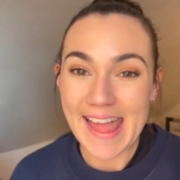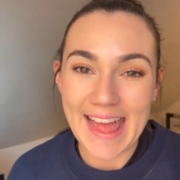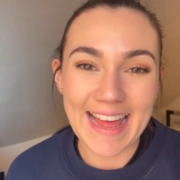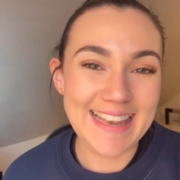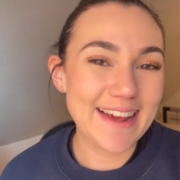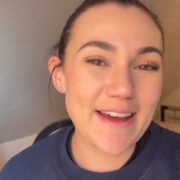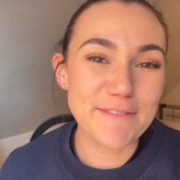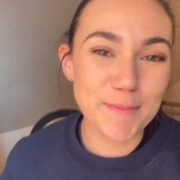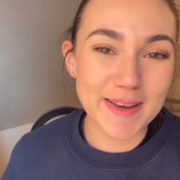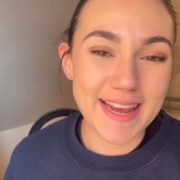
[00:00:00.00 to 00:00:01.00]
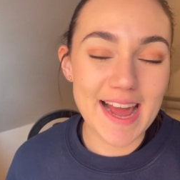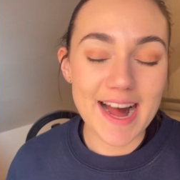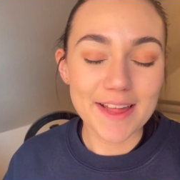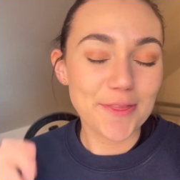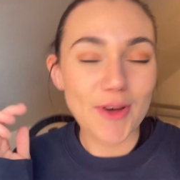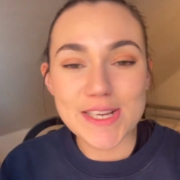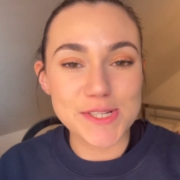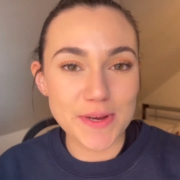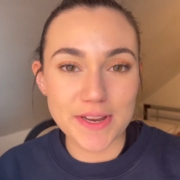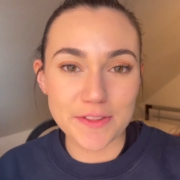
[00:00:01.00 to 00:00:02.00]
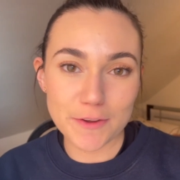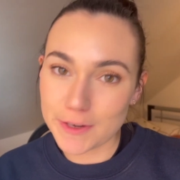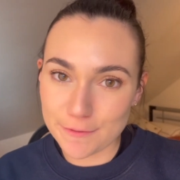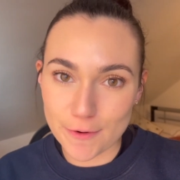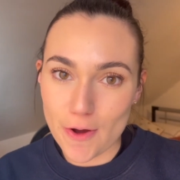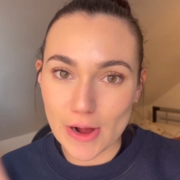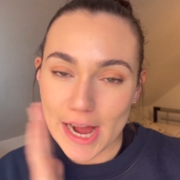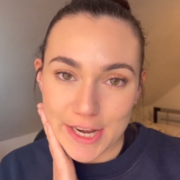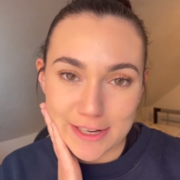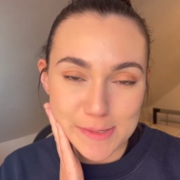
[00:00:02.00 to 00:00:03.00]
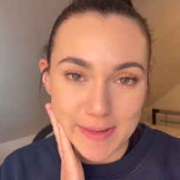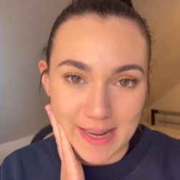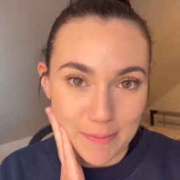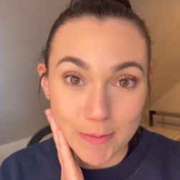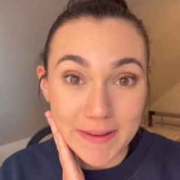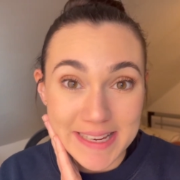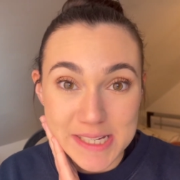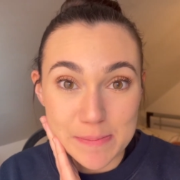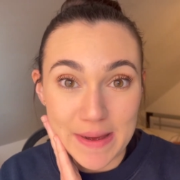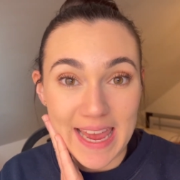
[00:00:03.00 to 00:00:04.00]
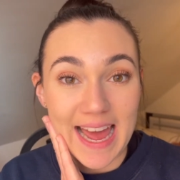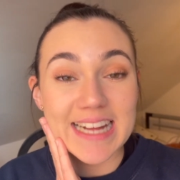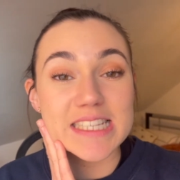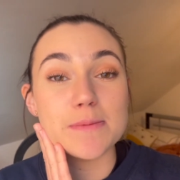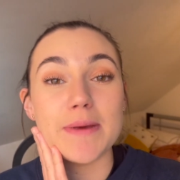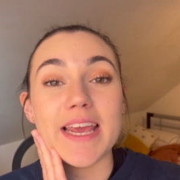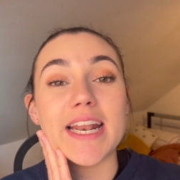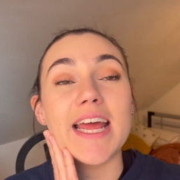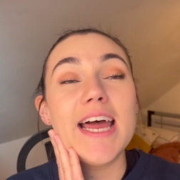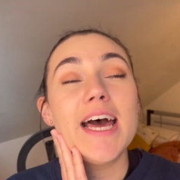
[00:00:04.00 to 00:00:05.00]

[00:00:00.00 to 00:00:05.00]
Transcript: hello everybody i thought i'd do another uni vlog i know it's been a couple of weeks but it has been